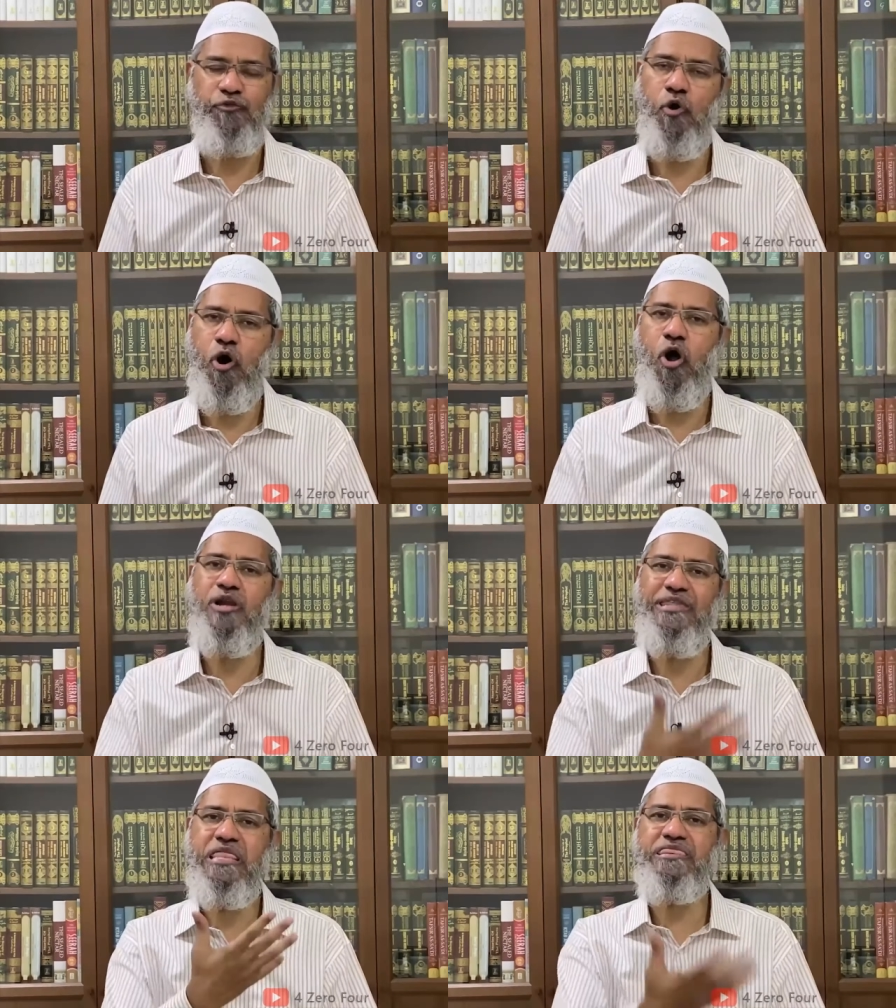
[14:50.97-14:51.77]
all
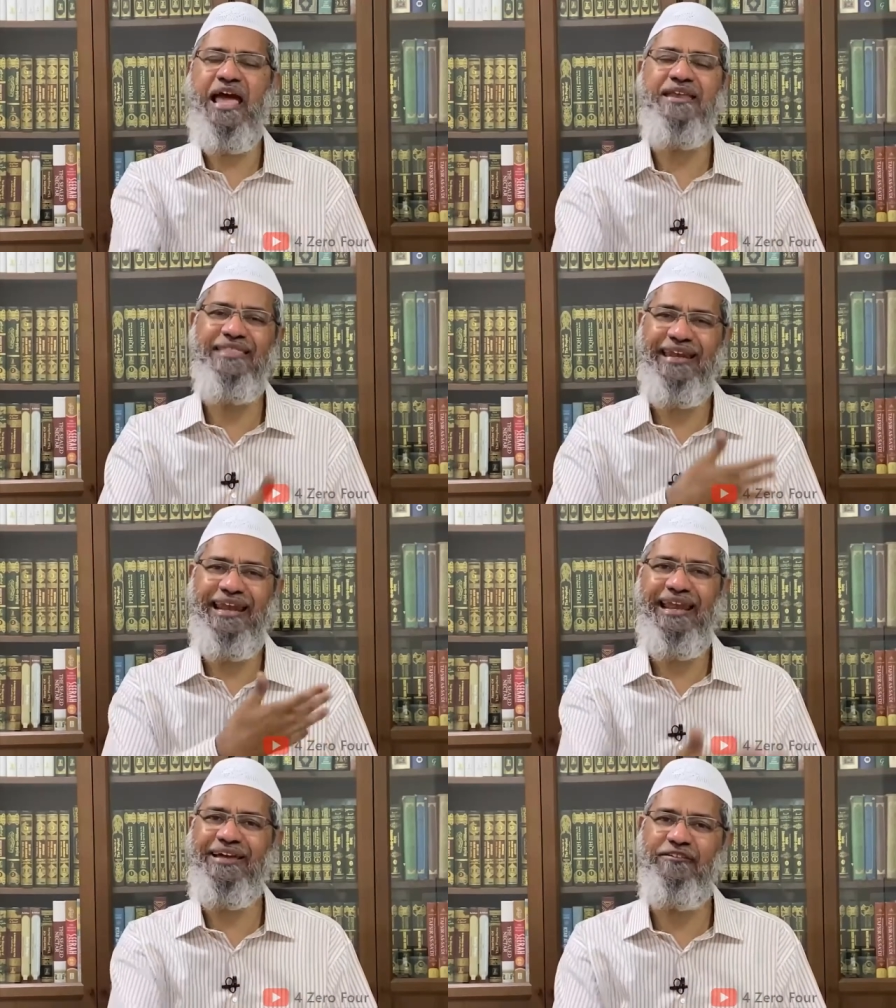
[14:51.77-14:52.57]
these signs that
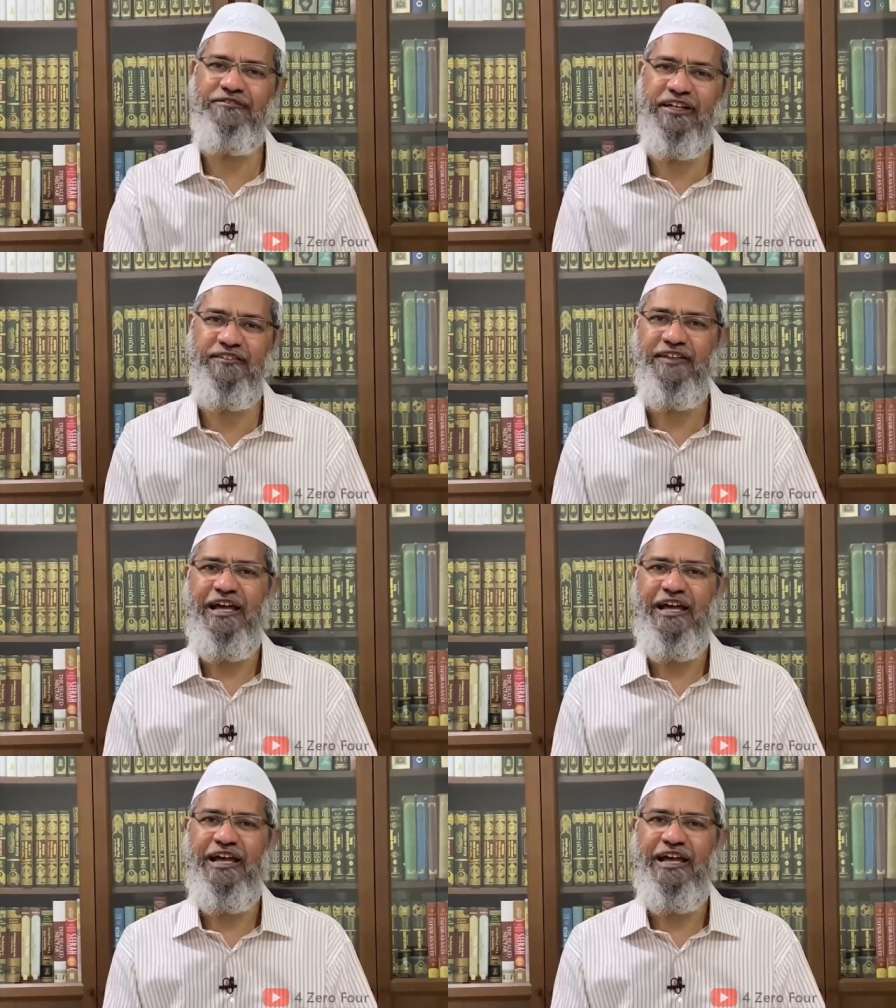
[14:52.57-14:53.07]
Allah gives us